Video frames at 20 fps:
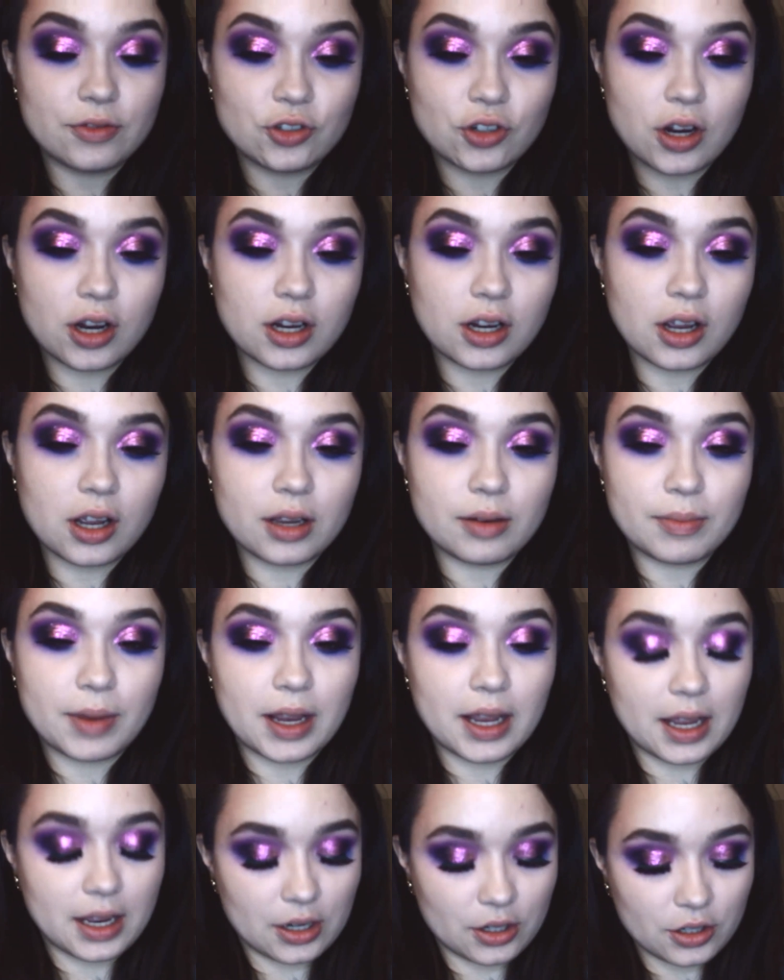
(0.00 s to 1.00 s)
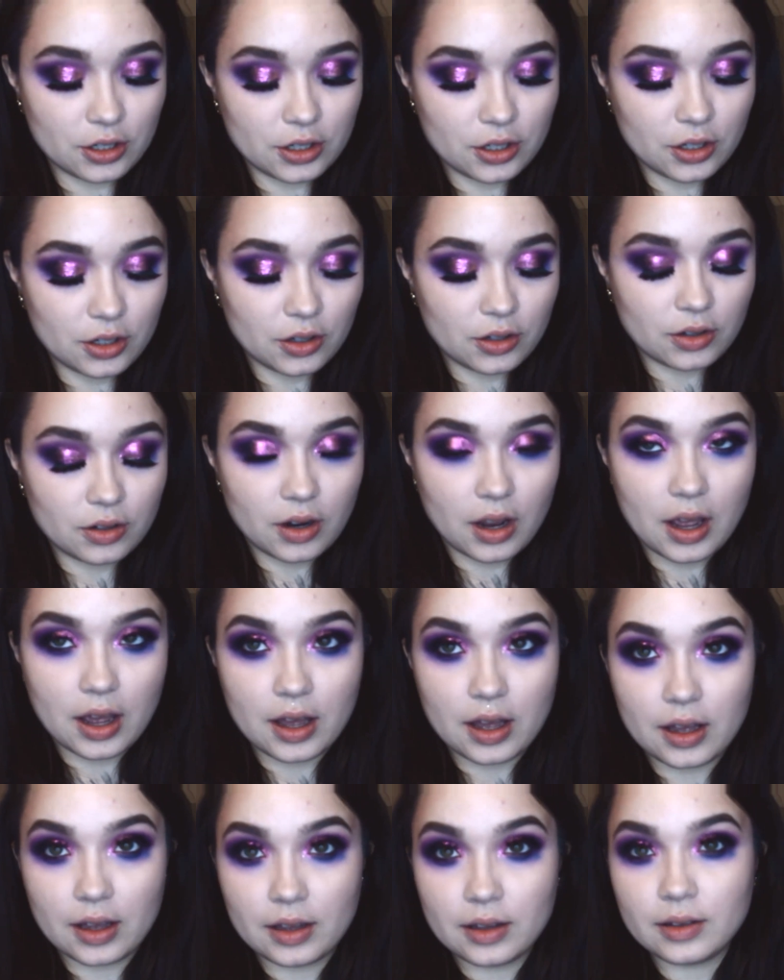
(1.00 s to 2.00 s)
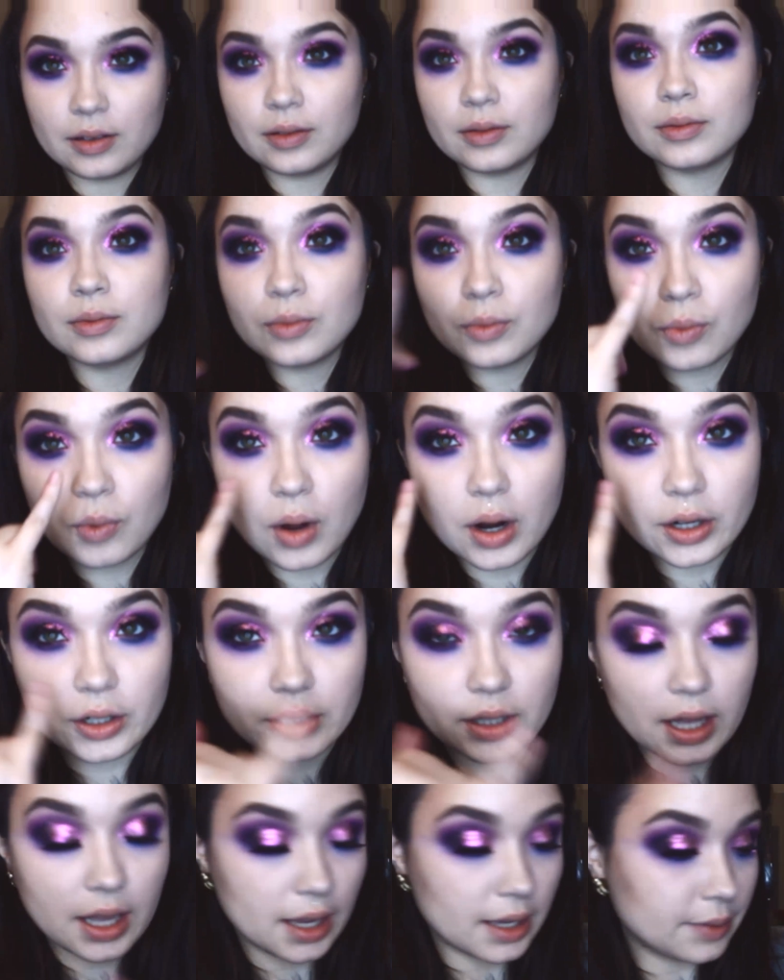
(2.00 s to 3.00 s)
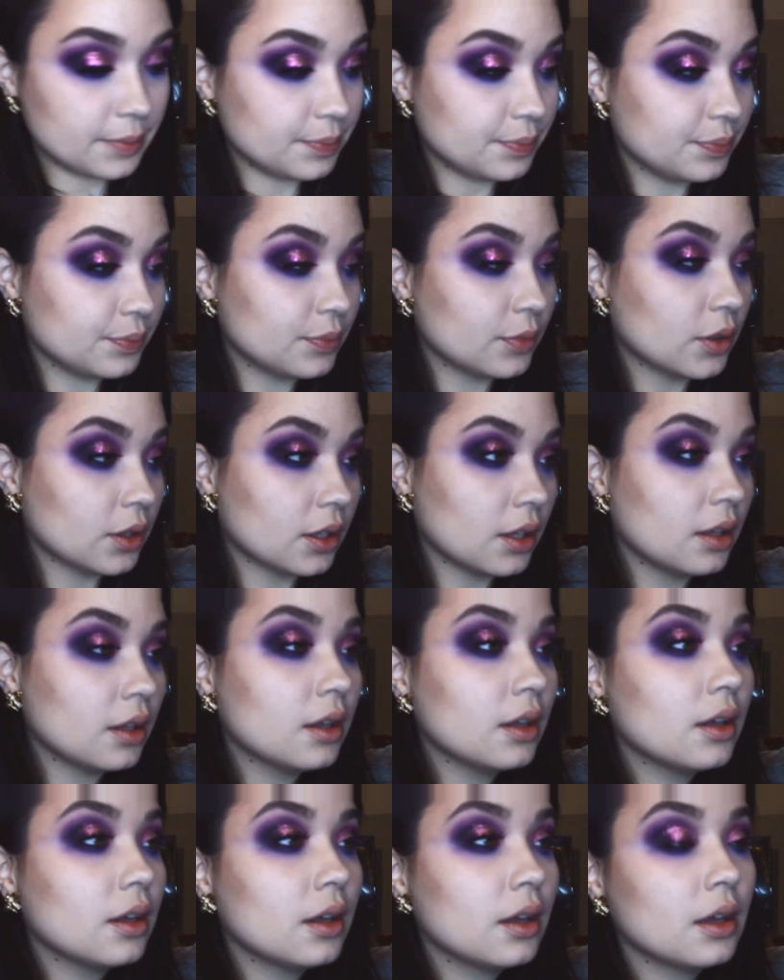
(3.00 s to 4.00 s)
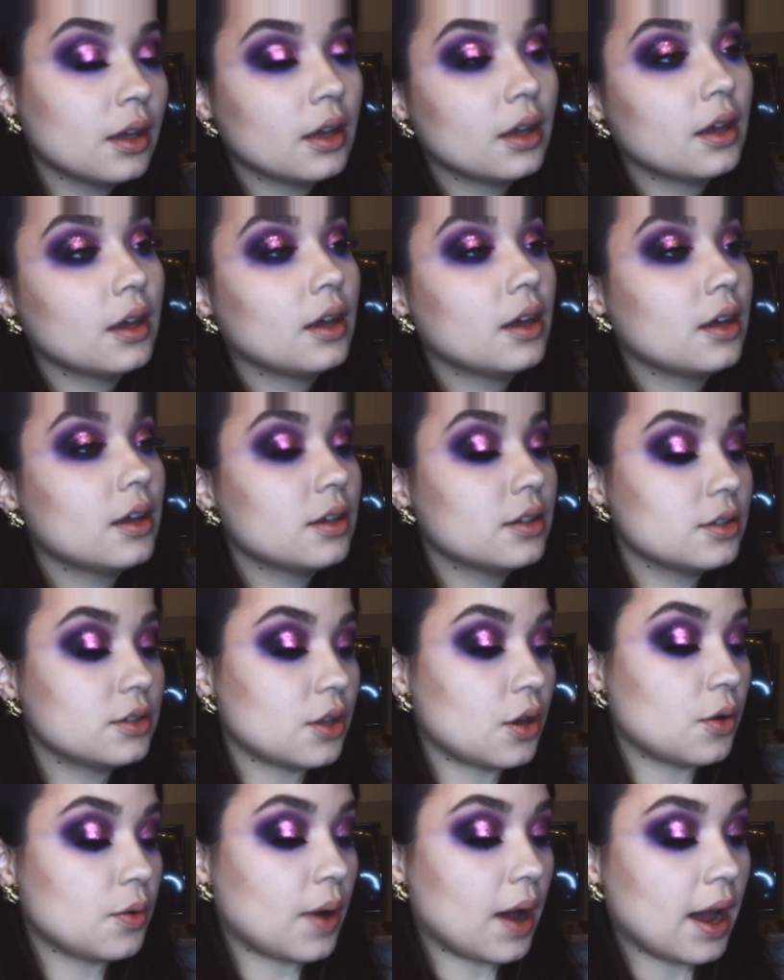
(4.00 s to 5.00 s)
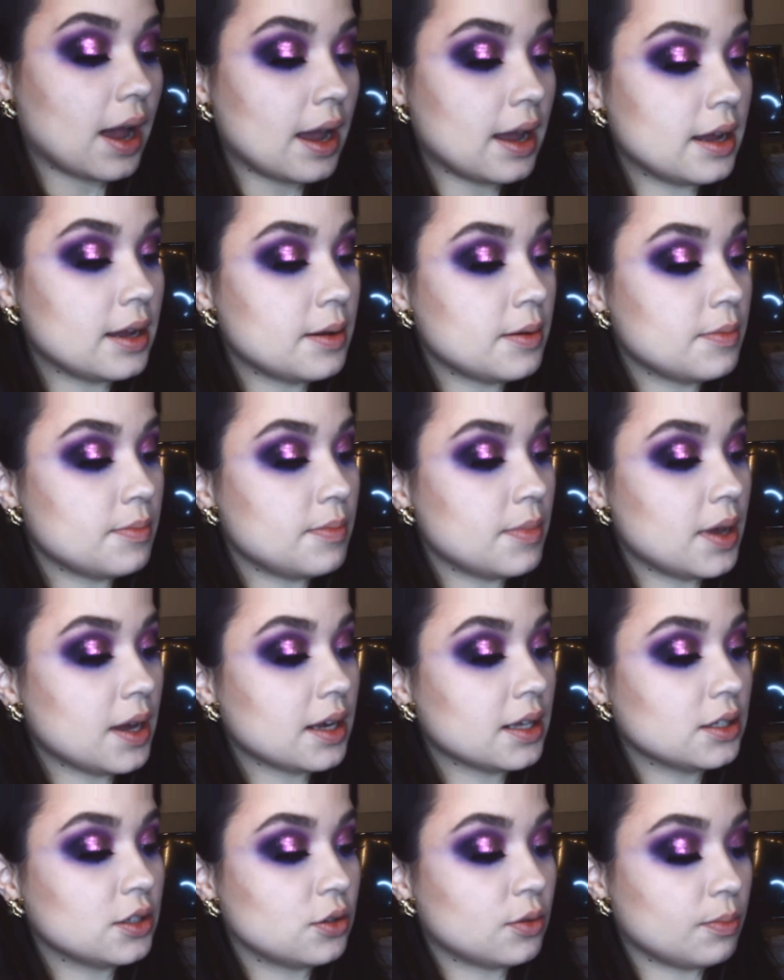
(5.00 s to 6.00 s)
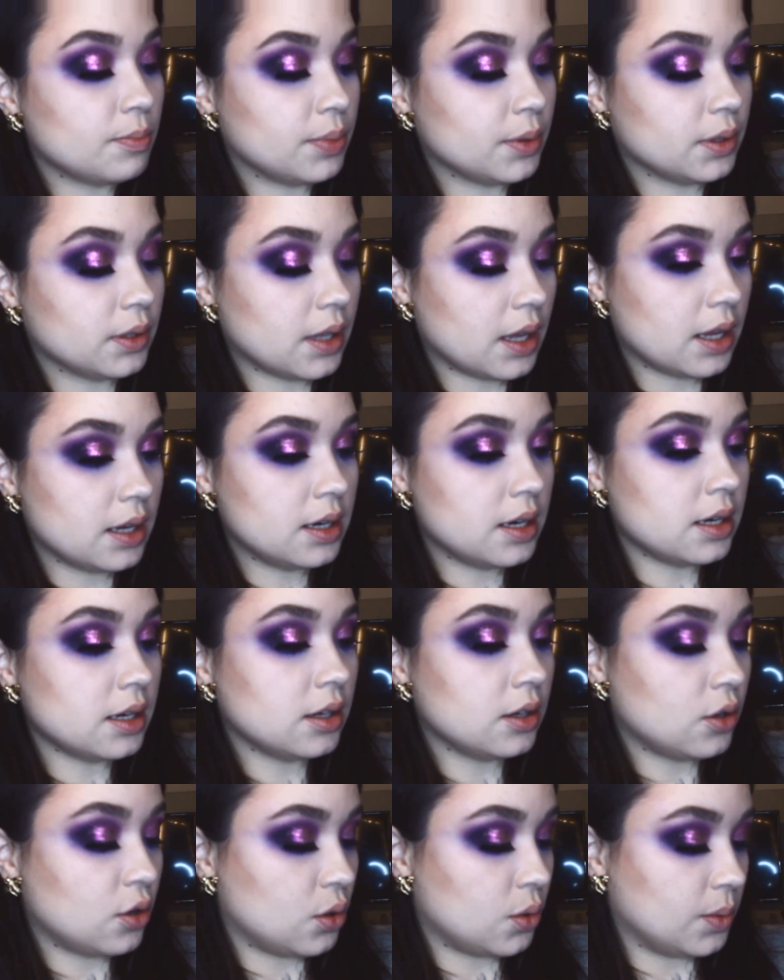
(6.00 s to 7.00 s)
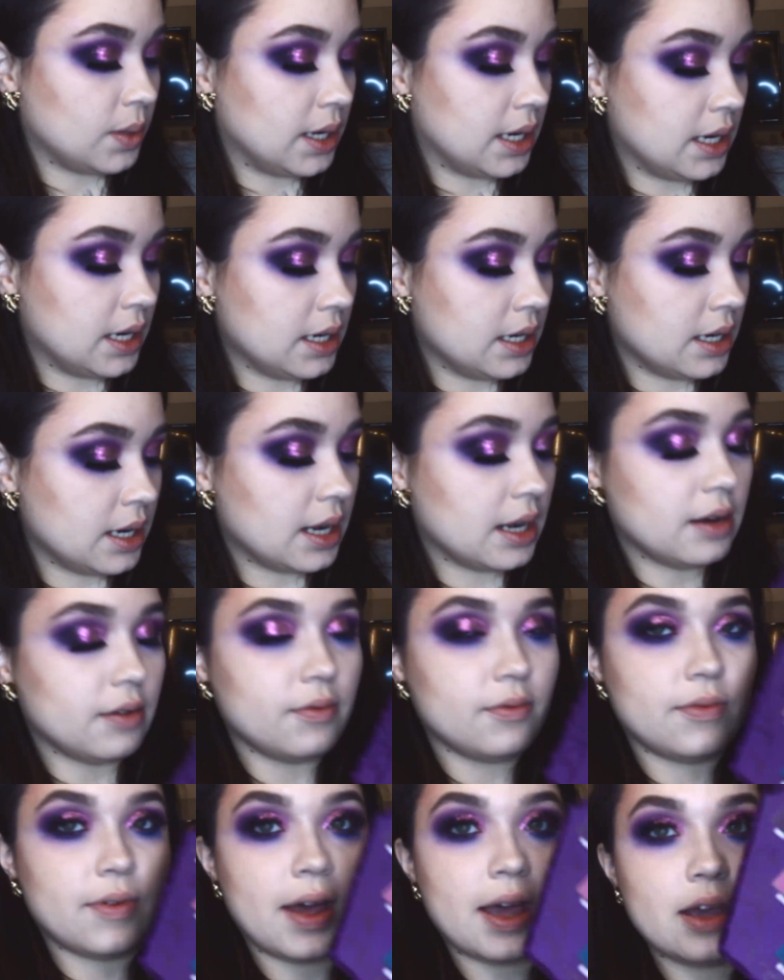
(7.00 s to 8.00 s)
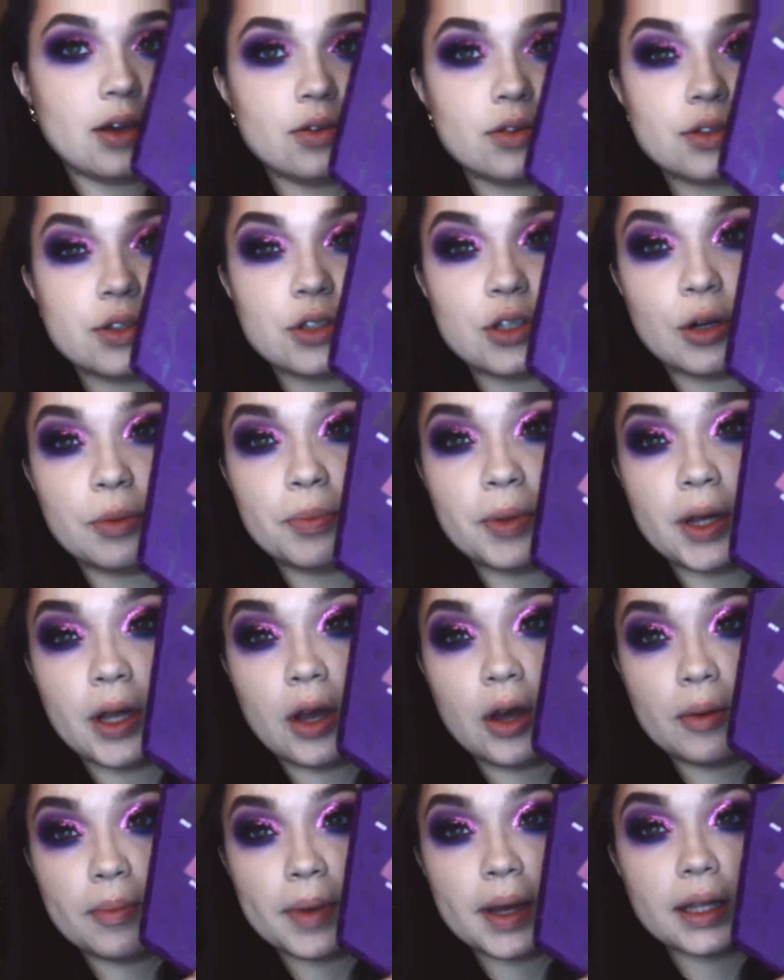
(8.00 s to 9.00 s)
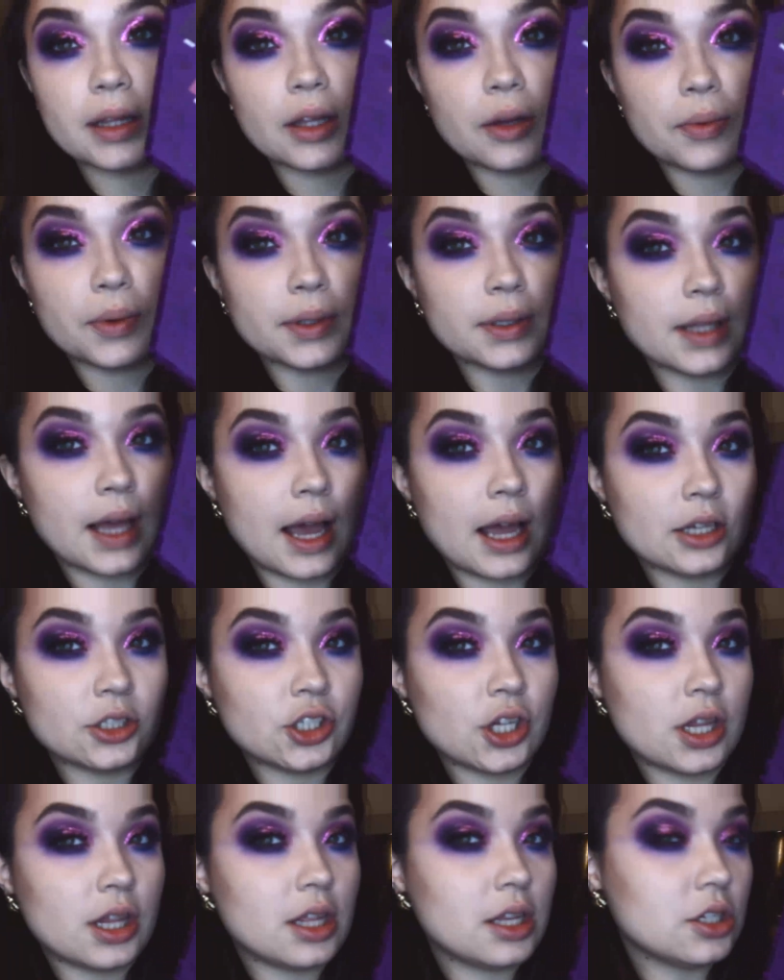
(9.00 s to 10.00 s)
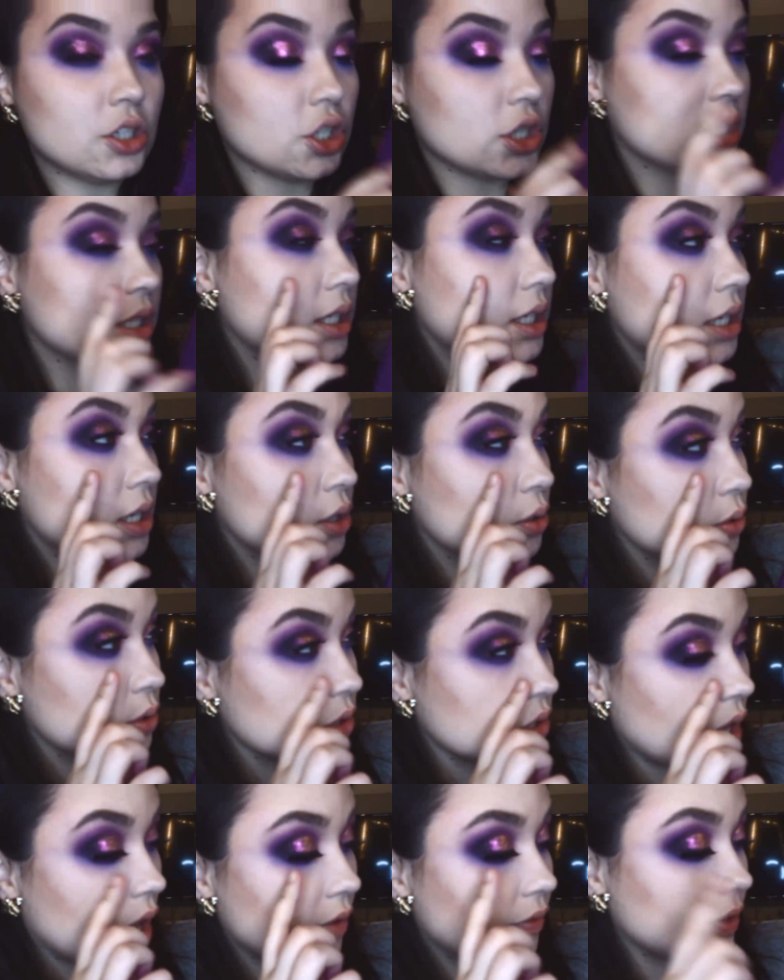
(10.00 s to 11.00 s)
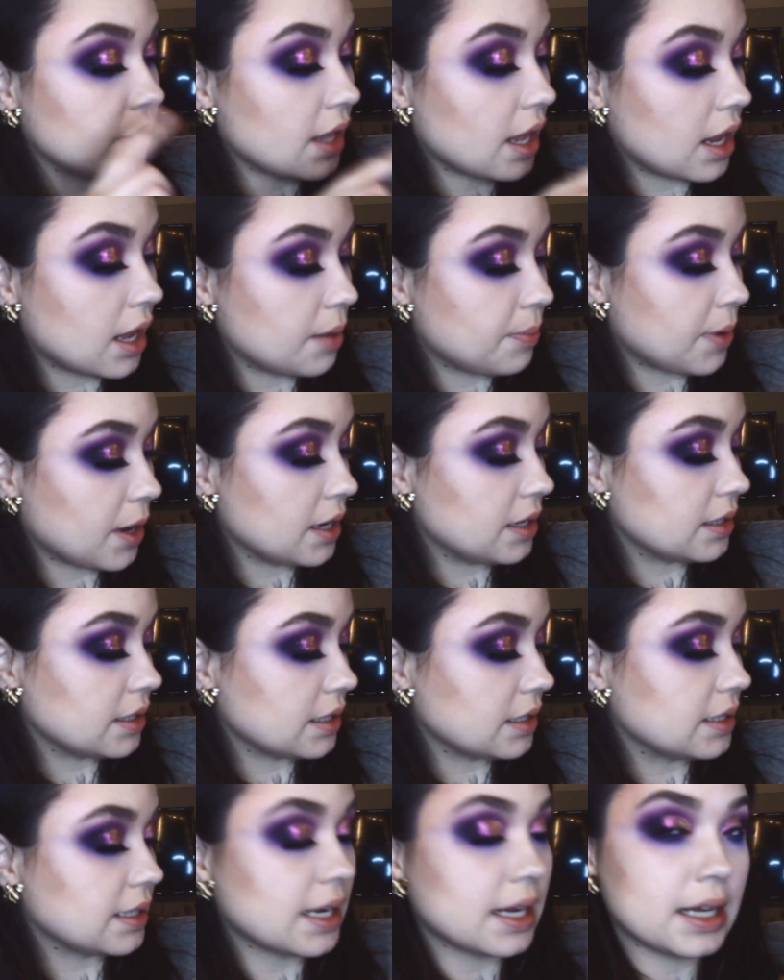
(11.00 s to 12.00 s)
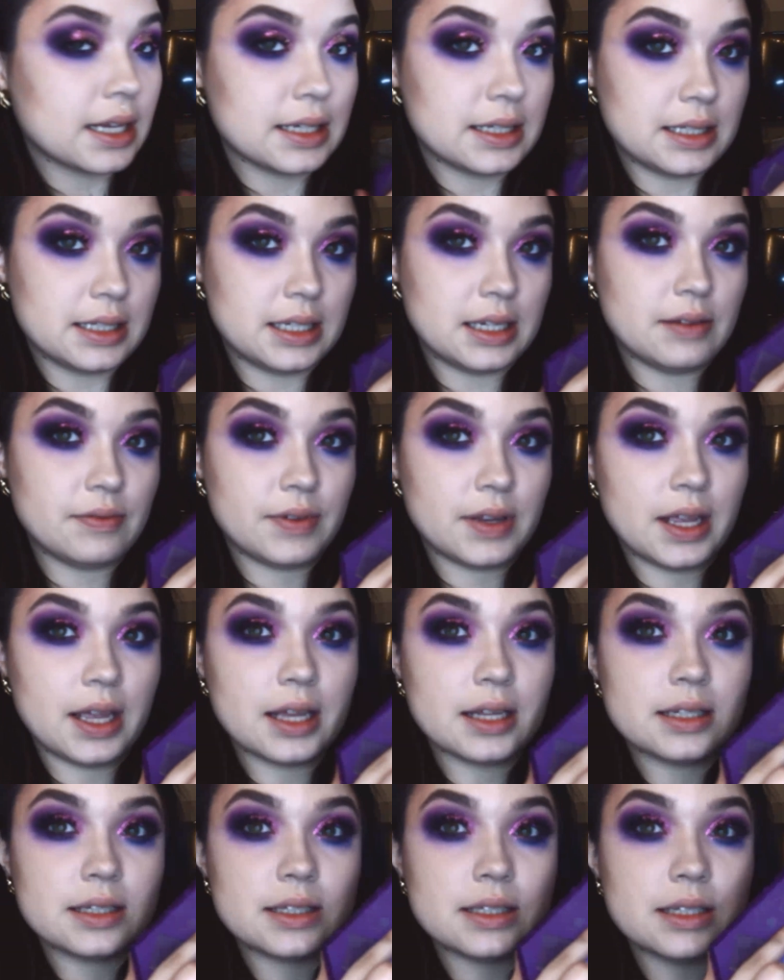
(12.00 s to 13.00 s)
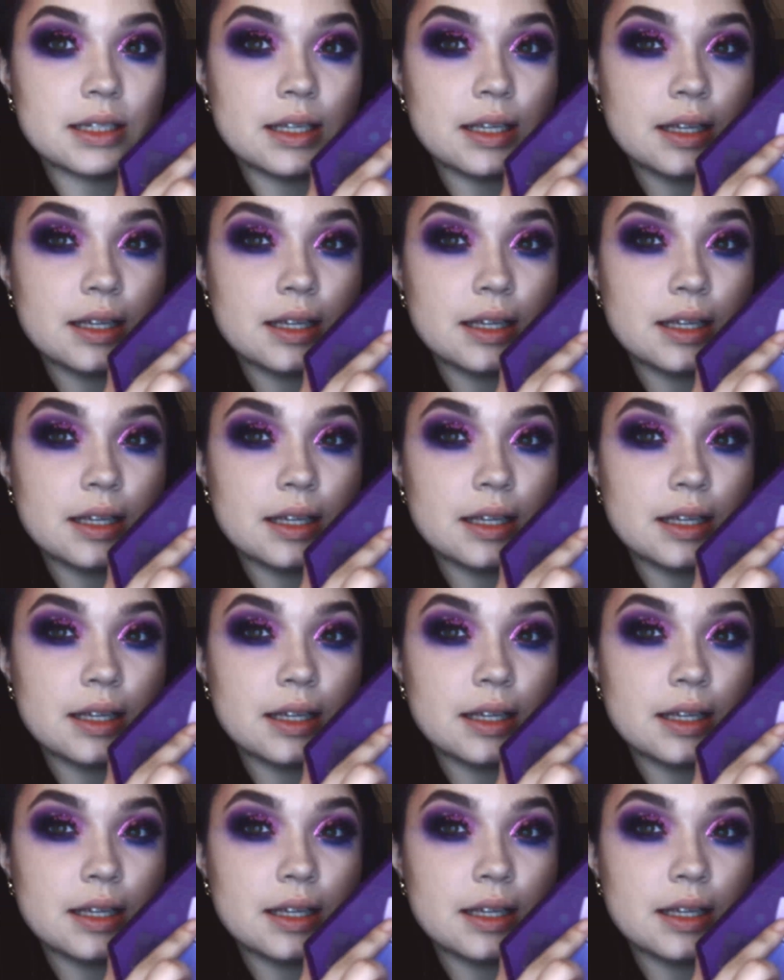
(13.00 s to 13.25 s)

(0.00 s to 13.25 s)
drug in my inner uh, waterline. So I mixed Blood Queen and Vile Serpent on my lower lash. And then just to soften that up, I did take Deviant.